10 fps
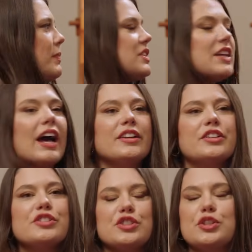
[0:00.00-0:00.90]
But Dad
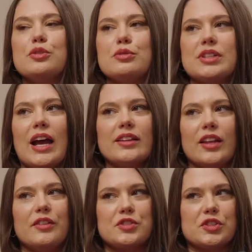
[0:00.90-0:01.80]
does too. Dad
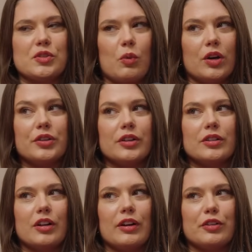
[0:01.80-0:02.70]
loves just to wander
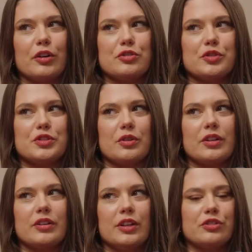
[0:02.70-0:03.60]
around a grocery store.
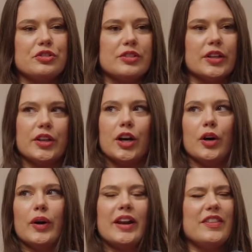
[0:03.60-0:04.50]
He'll just like
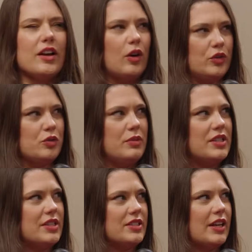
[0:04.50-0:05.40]
go. And I think also me
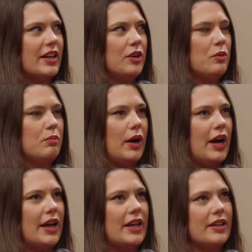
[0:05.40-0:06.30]
to this day, I don't
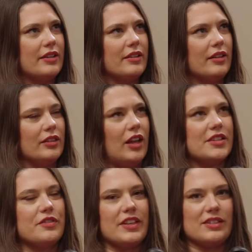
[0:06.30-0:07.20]
buy
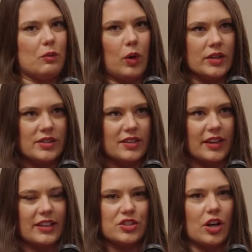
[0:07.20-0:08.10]
lots of things at once to
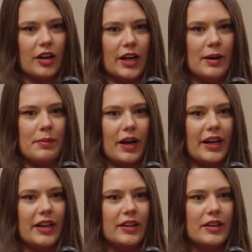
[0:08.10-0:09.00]
like stock up.
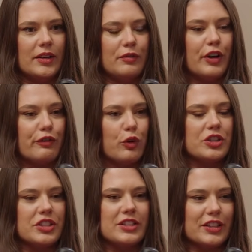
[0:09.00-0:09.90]
I very
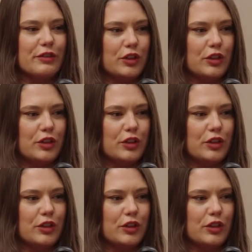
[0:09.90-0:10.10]
fortunate to live